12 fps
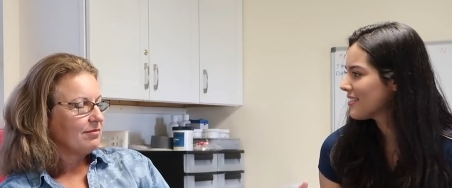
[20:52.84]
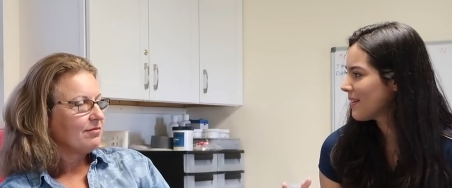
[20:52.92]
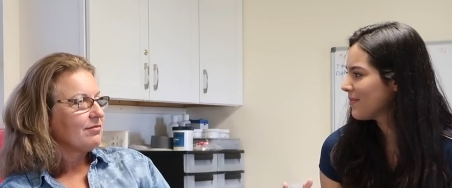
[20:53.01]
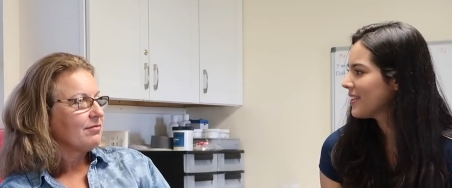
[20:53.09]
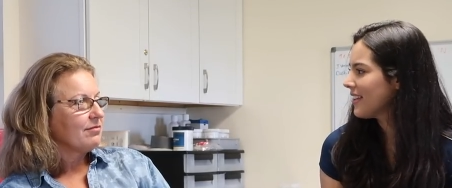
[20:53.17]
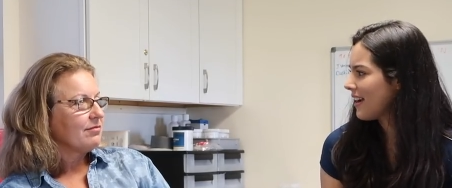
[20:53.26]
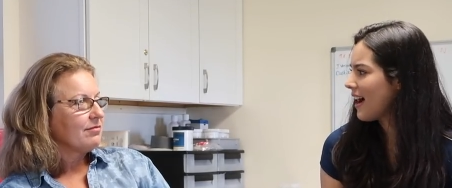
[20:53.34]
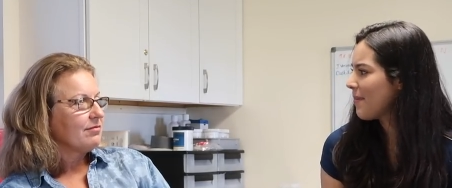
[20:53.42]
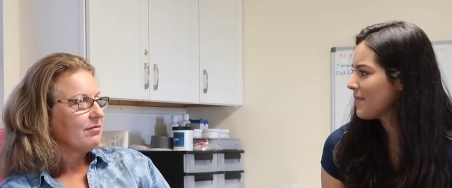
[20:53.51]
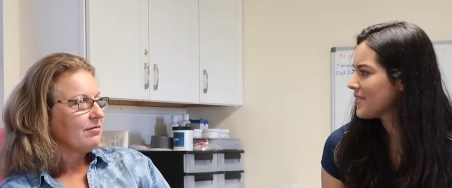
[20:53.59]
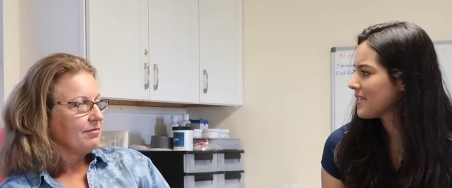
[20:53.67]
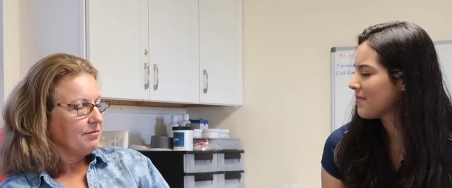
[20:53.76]
Speaker 1: something that
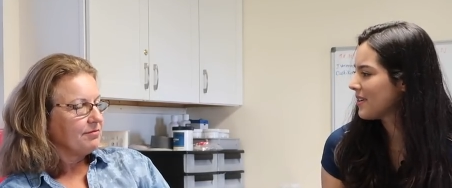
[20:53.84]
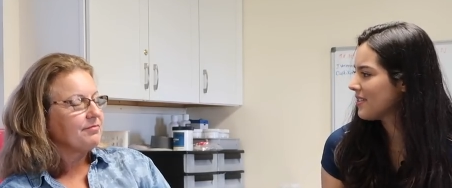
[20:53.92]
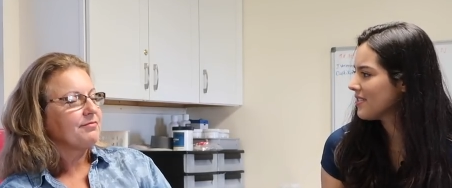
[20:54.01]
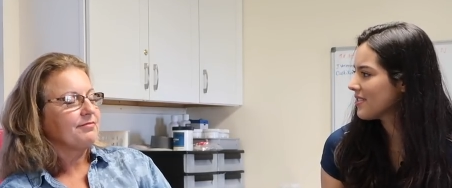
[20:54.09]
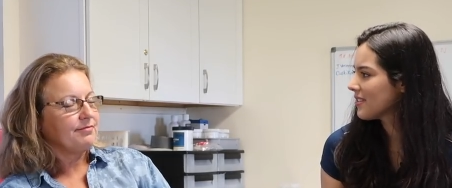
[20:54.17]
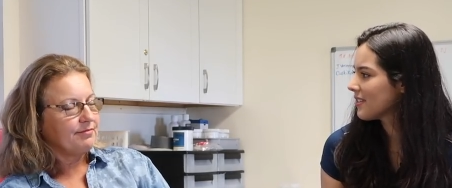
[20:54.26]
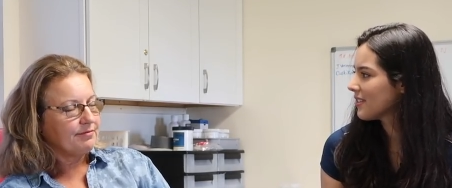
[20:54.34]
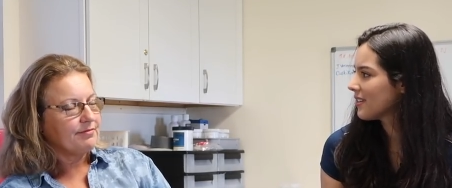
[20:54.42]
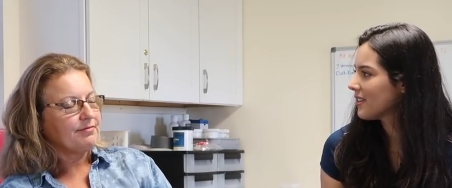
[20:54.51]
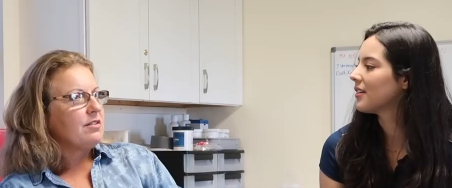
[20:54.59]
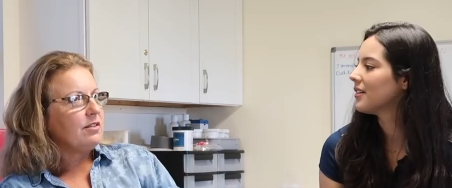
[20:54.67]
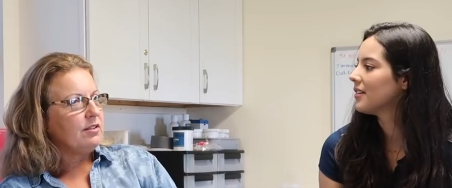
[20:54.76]
happens in mares? Mm
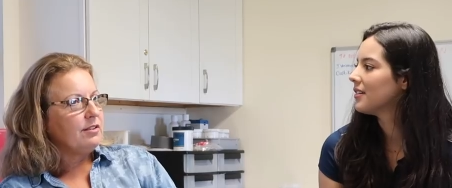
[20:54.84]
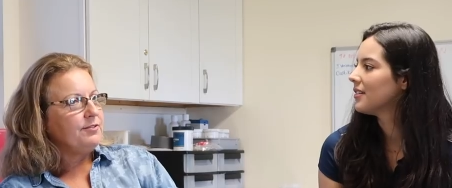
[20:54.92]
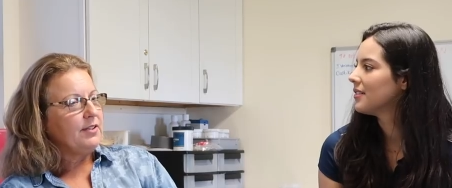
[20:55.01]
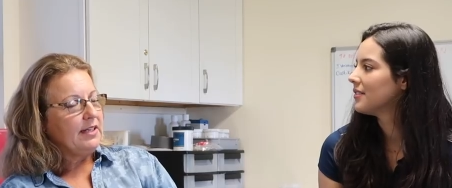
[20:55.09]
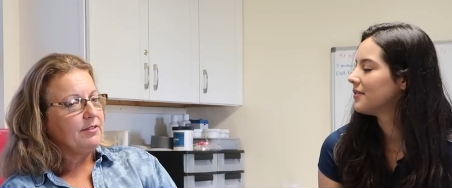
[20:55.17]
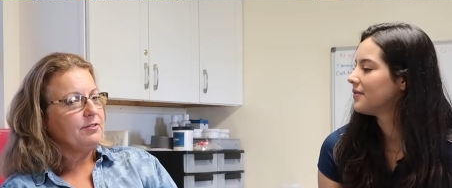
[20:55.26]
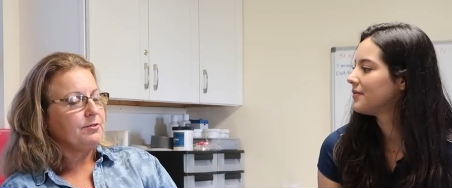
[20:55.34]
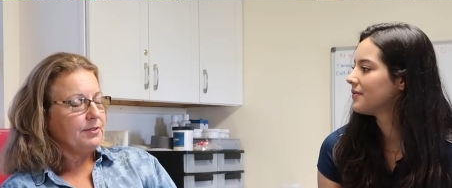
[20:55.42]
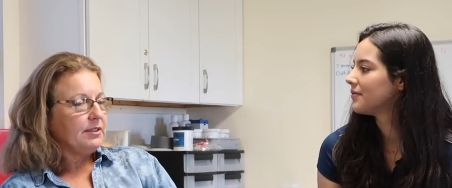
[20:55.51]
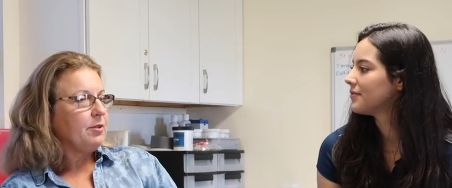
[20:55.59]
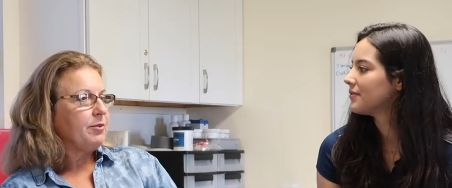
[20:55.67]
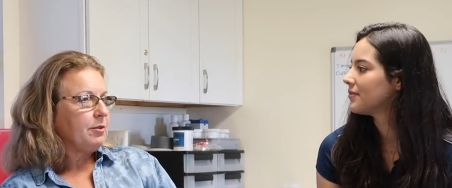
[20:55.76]
-hmm.
Speaker 2: So if I have a
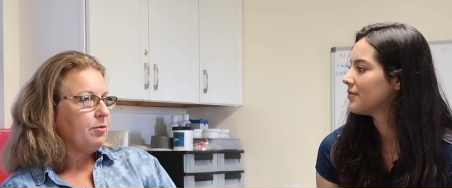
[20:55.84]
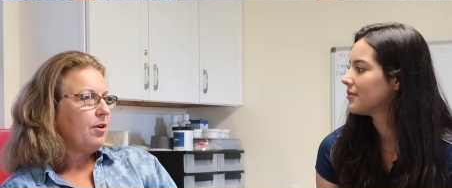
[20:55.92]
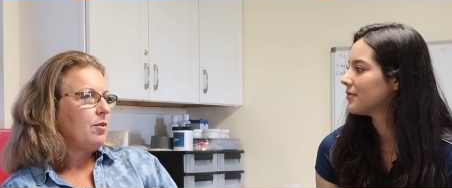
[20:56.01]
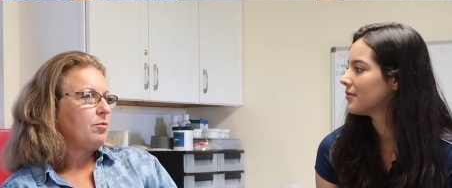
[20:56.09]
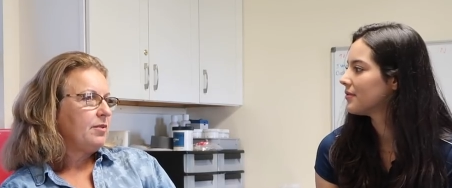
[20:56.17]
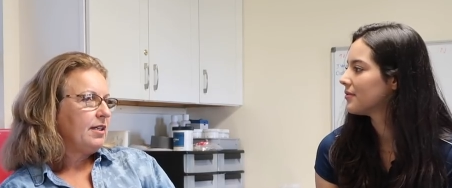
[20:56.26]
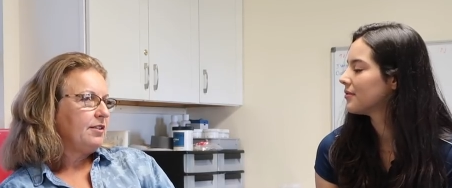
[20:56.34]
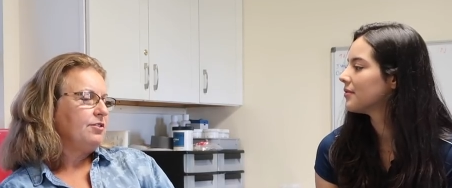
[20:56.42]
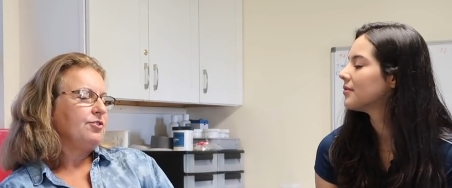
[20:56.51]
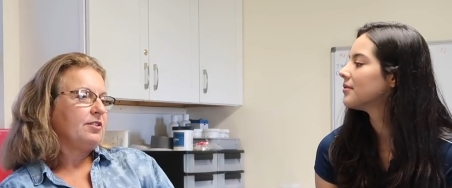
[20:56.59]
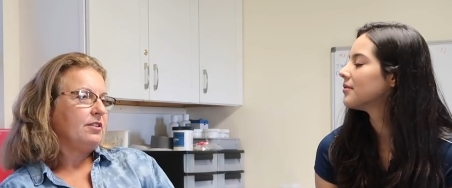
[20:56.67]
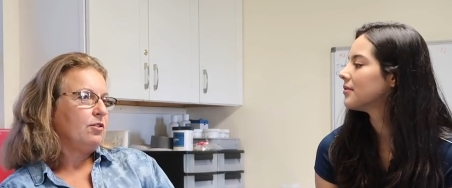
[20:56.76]
really big problem, and I
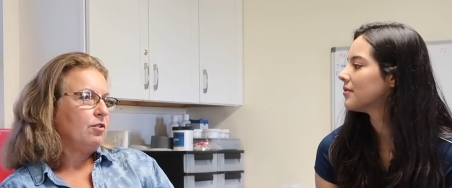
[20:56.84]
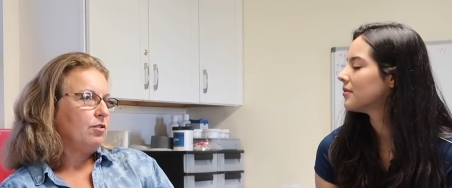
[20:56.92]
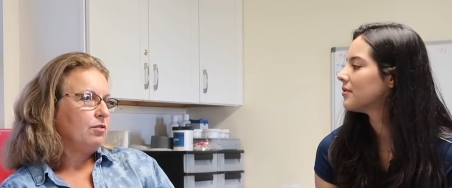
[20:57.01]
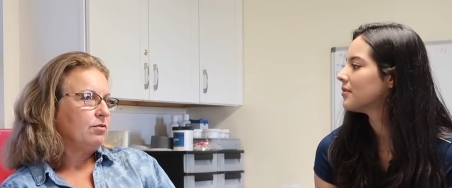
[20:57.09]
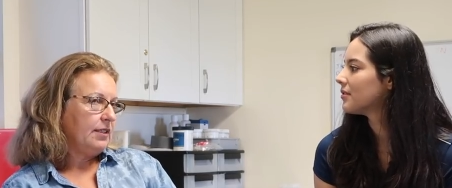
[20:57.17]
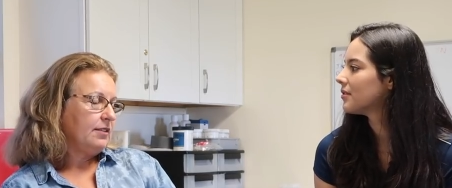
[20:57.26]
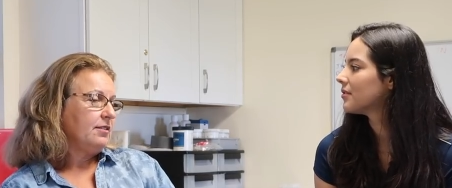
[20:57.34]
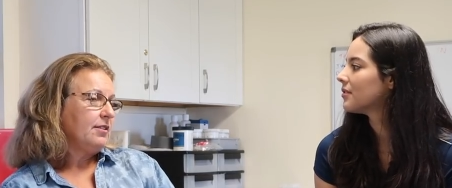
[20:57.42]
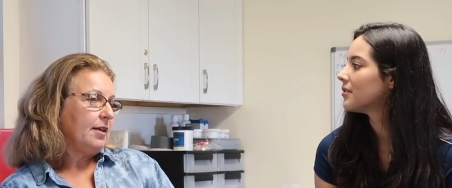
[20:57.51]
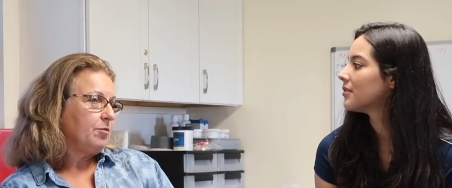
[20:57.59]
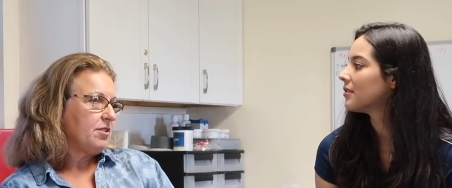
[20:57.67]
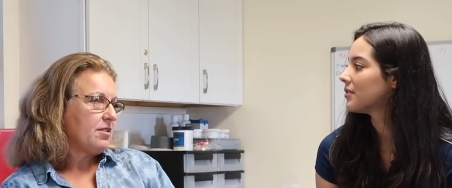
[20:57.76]
usually know, and this
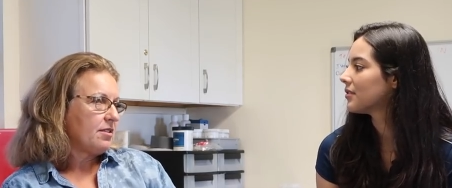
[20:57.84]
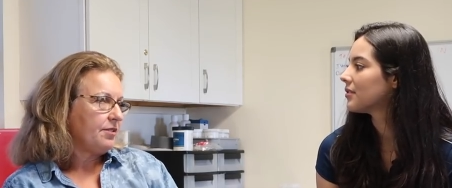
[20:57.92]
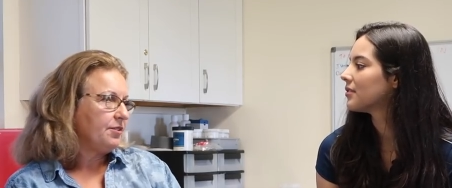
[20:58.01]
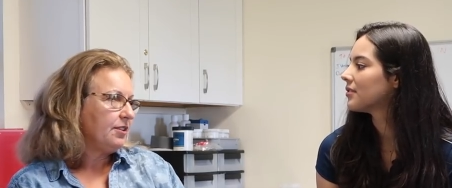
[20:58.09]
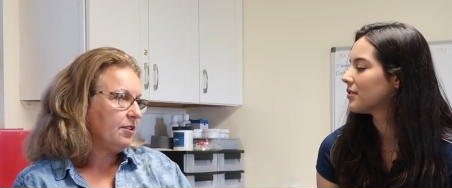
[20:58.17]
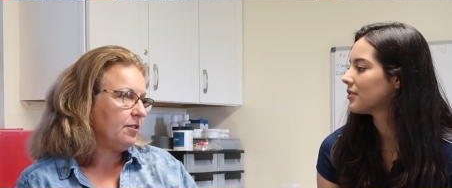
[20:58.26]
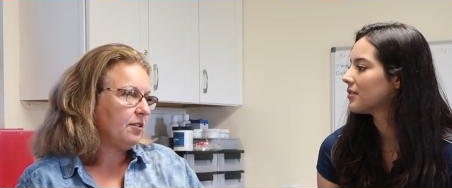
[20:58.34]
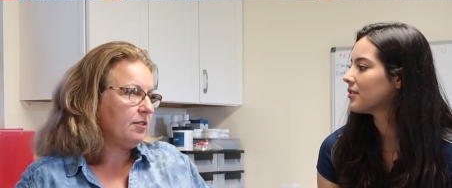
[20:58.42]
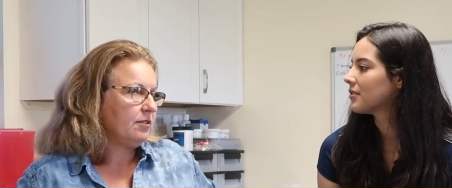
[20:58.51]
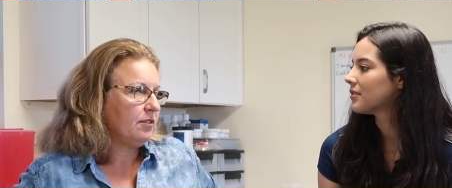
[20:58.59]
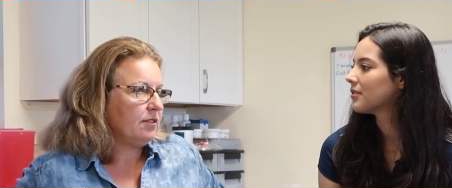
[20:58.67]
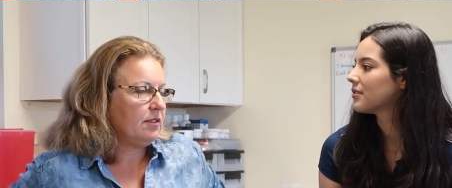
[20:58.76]
happens every year,
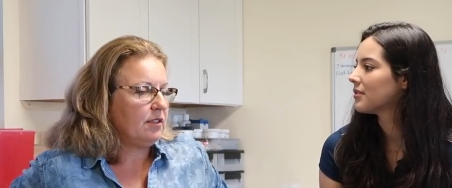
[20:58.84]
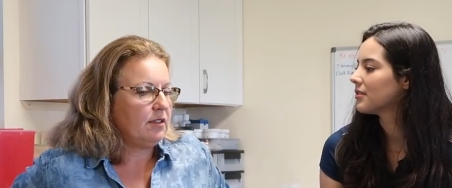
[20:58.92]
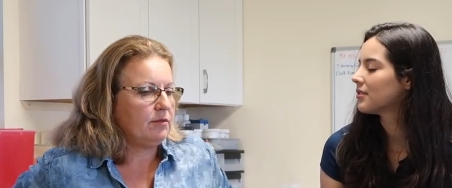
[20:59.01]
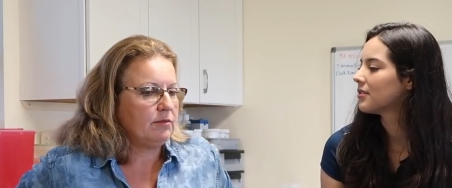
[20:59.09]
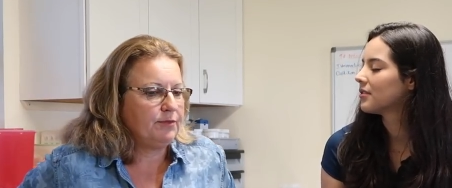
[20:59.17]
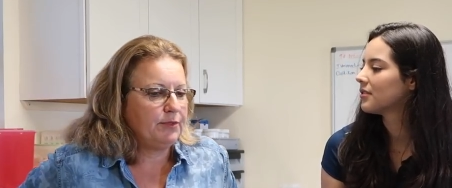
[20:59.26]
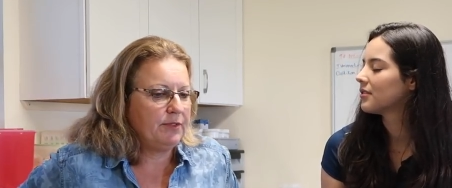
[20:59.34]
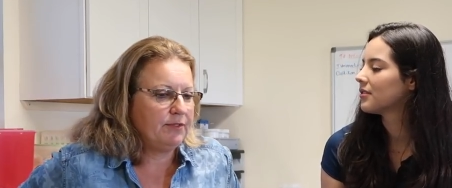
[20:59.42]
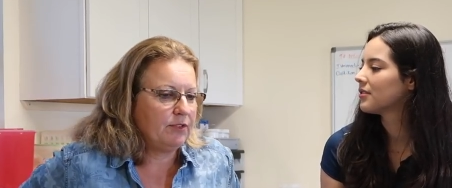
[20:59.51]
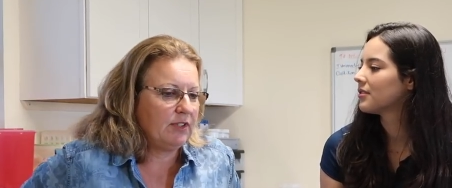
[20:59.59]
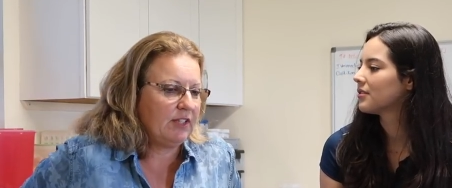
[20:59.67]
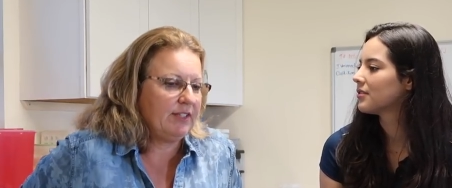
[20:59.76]
um, if we
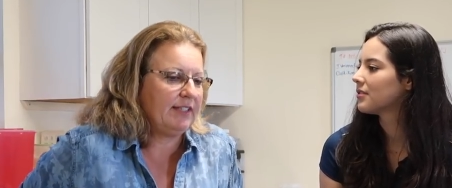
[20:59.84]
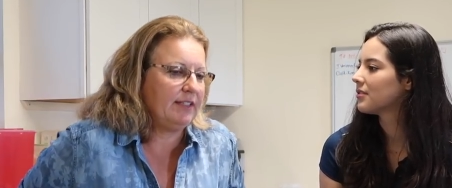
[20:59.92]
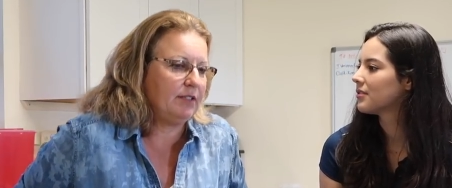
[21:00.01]
fill out